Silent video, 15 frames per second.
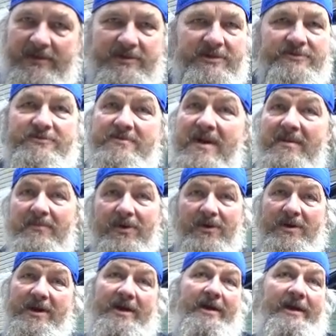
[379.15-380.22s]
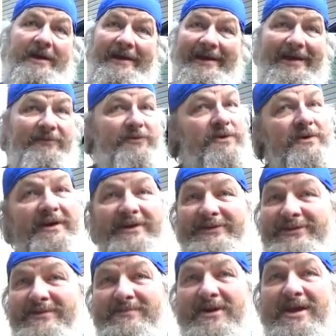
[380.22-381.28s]
just remember, if you can
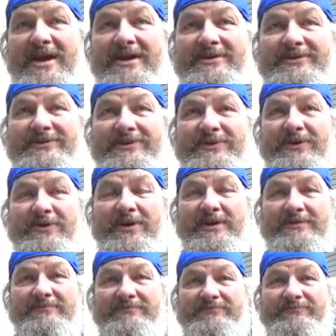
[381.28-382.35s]
get somebody else to do it,